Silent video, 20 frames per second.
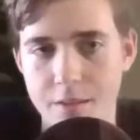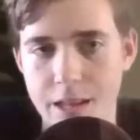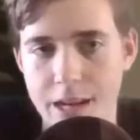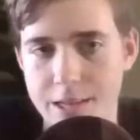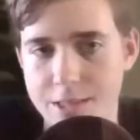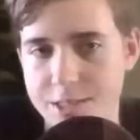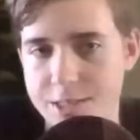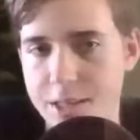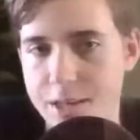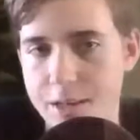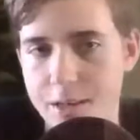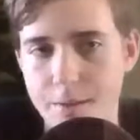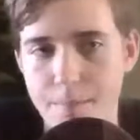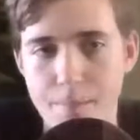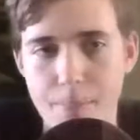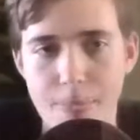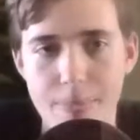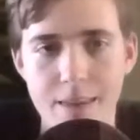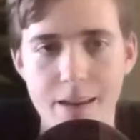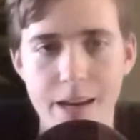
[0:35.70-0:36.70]
last night,
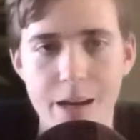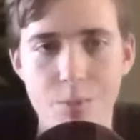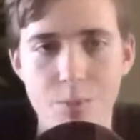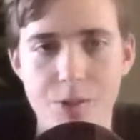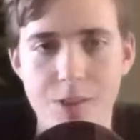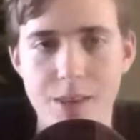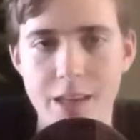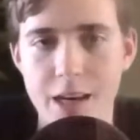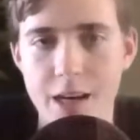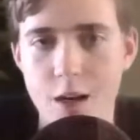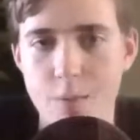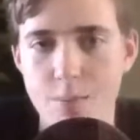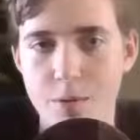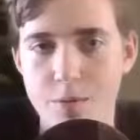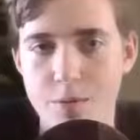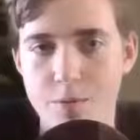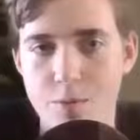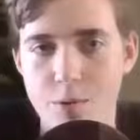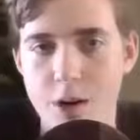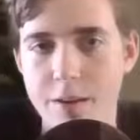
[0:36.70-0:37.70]
and with the help
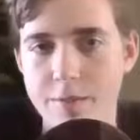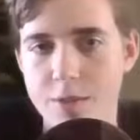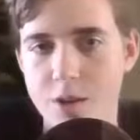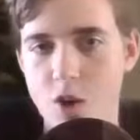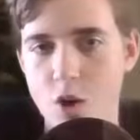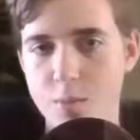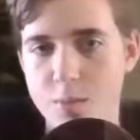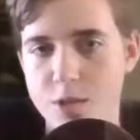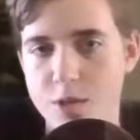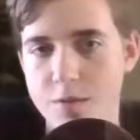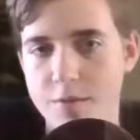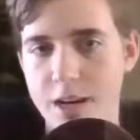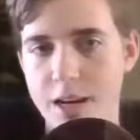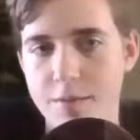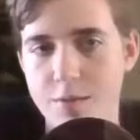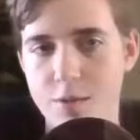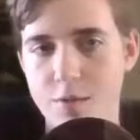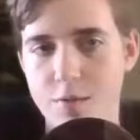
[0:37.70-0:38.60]
of Ravenholm survivor